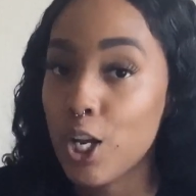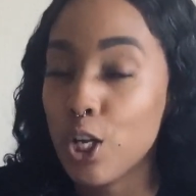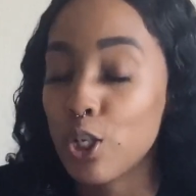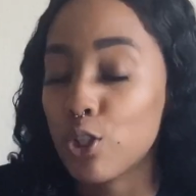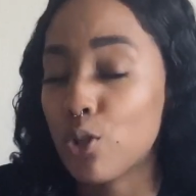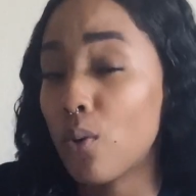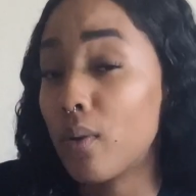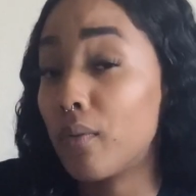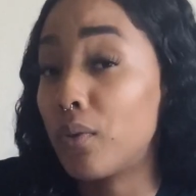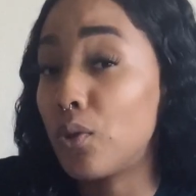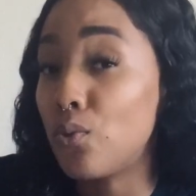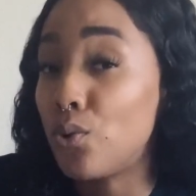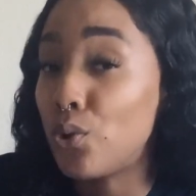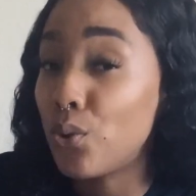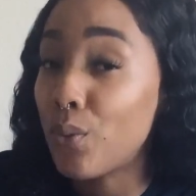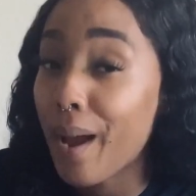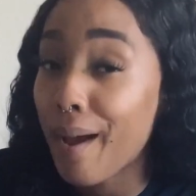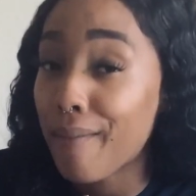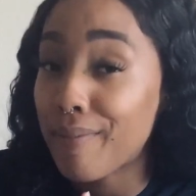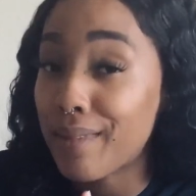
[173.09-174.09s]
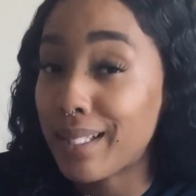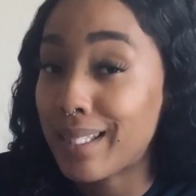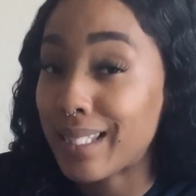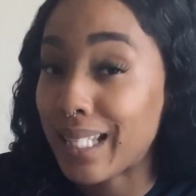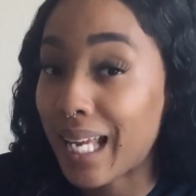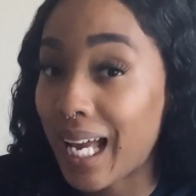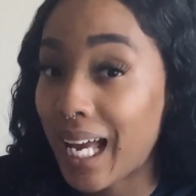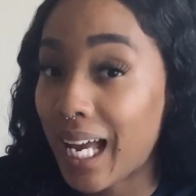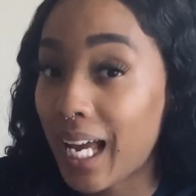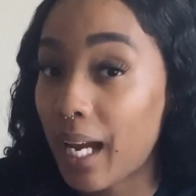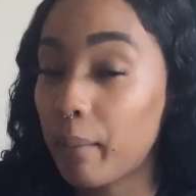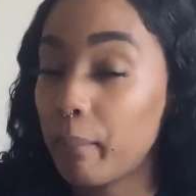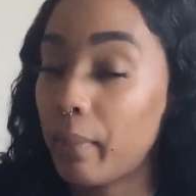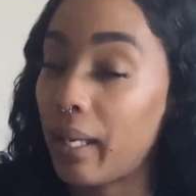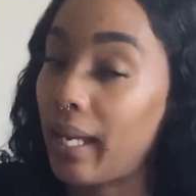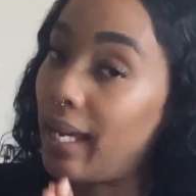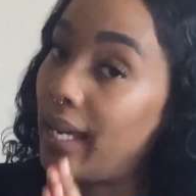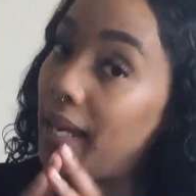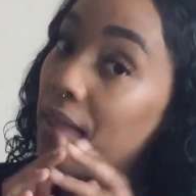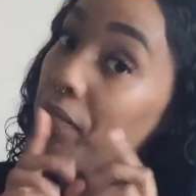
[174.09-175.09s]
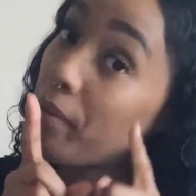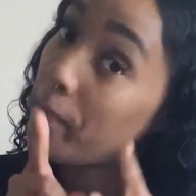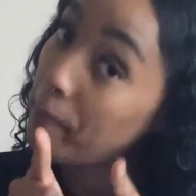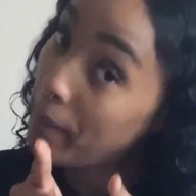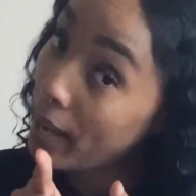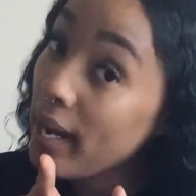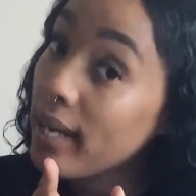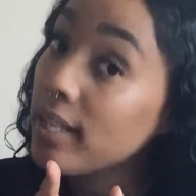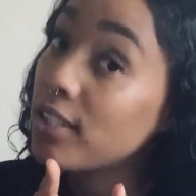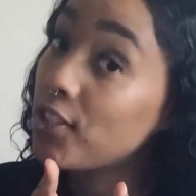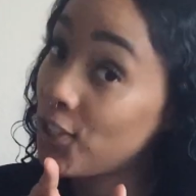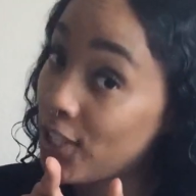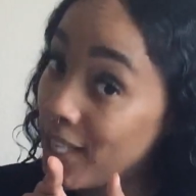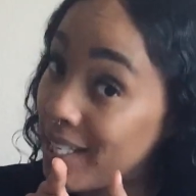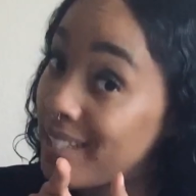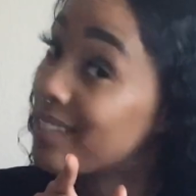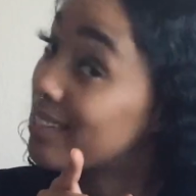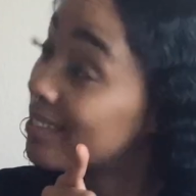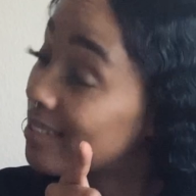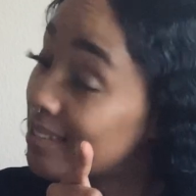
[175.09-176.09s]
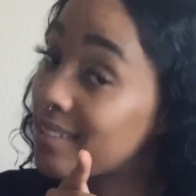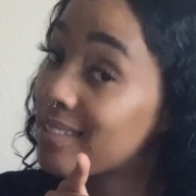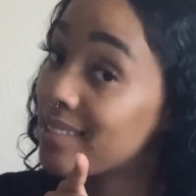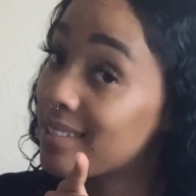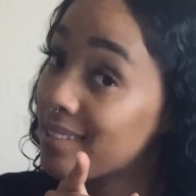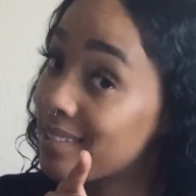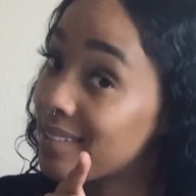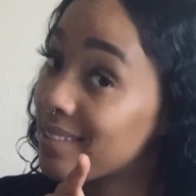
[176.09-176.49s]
So if you do have the time and the patience,